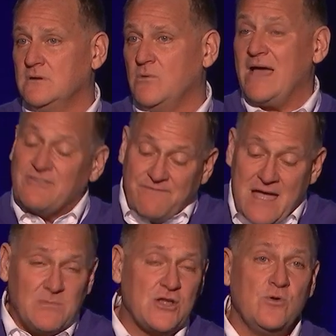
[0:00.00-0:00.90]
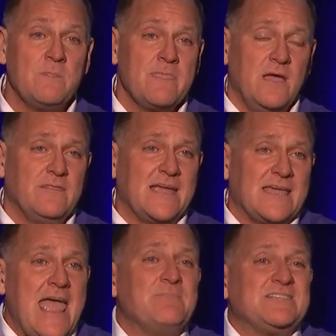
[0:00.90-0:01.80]
We have a family who they
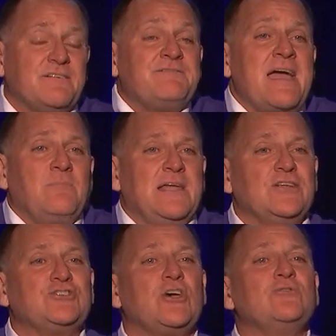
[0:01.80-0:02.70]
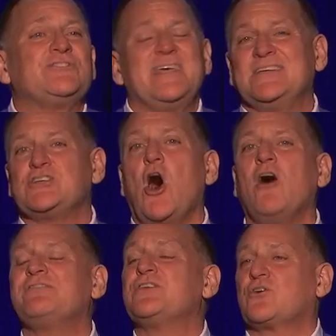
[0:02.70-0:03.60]
came as a family and chose things
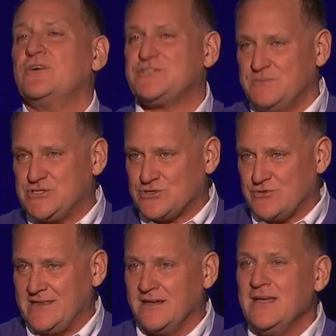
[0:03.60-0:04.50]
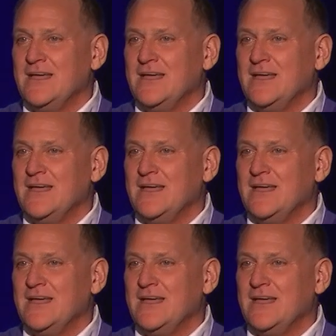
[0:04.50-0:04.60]
off the Christmas tree, the